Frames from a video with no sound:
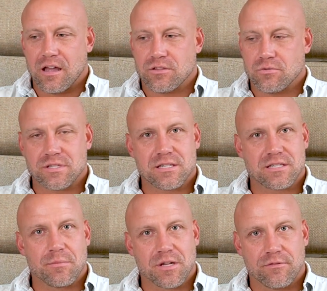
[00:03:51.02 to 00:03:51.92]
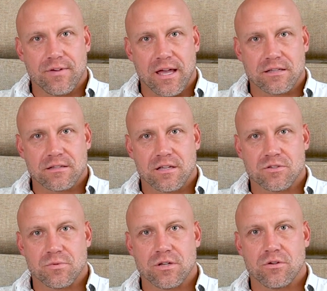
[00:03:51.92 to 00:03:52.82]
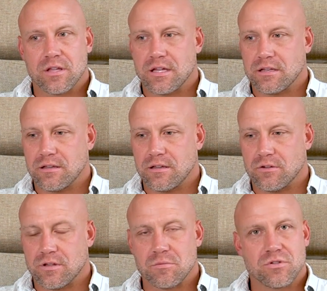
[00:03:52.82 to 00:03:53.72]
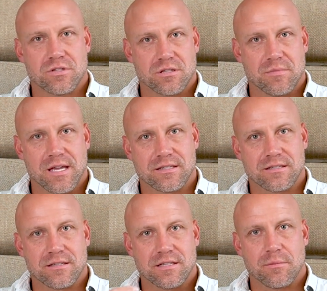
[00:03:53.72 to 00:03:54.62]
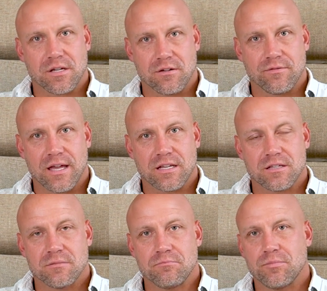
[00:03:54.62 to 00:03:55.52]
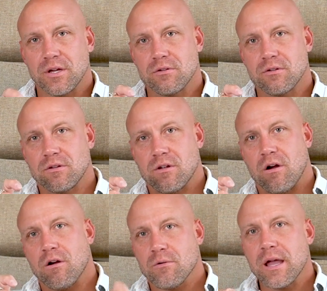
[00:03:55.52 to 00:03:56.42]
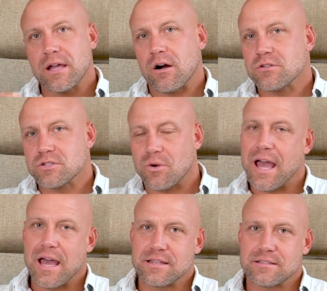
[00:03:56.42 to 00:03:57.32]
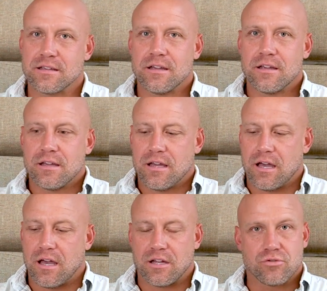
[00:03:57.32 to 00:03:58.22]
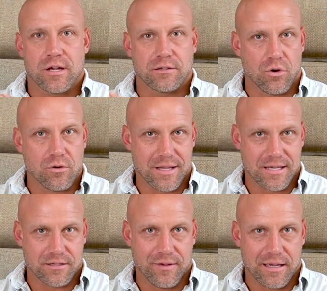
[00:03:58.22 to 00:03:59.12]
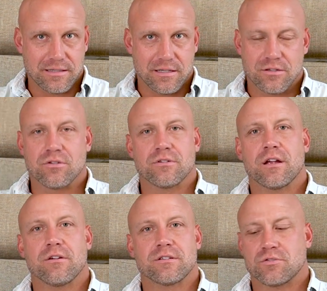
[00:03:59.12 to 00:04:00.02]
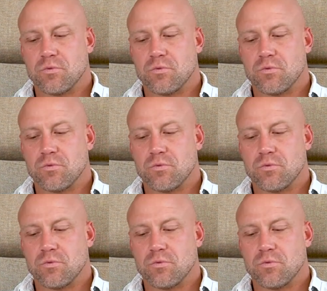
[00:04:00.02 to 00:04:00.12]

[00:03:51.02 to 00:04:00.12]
through a systemic effect, because we know that the immune system has a systemic effect, but RA also has a direct localized effect in certain areas as